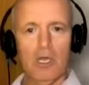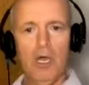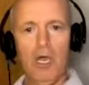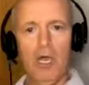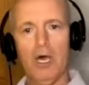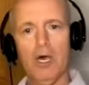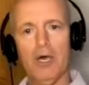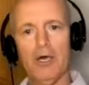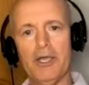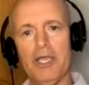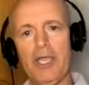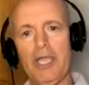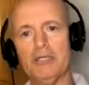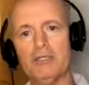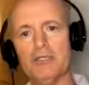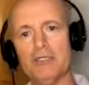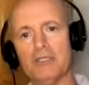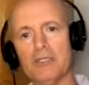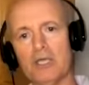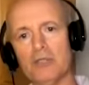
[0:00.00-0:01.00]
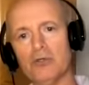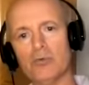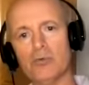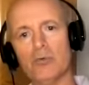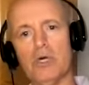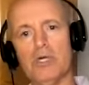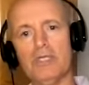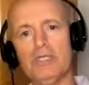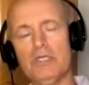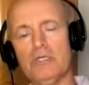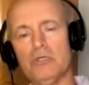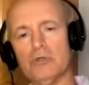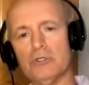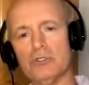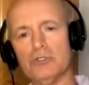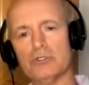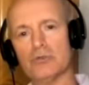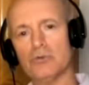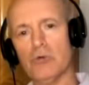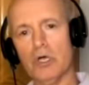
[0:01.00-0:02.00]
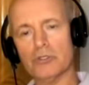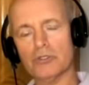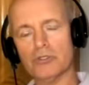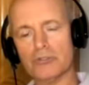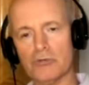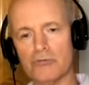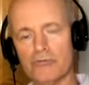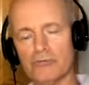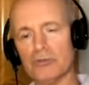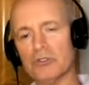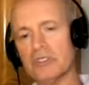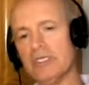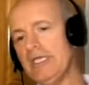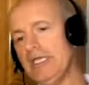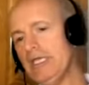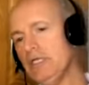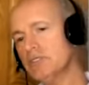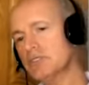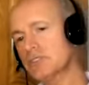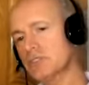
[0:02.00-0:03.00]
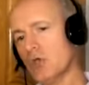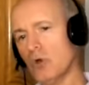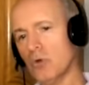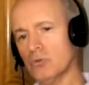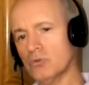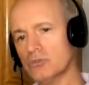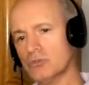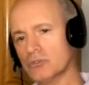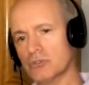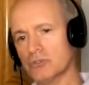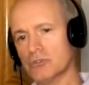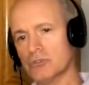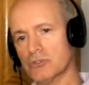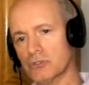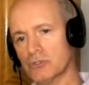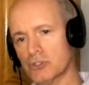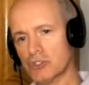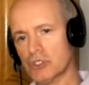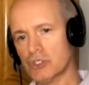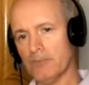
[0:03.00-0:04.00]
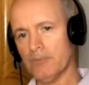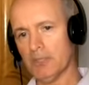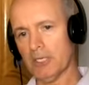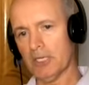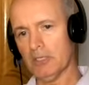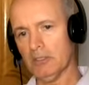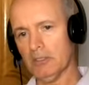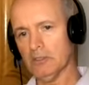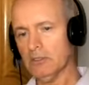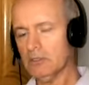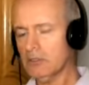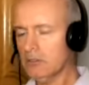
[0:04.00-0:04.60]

uh, and another one here in Toronto for the East Coast shipping.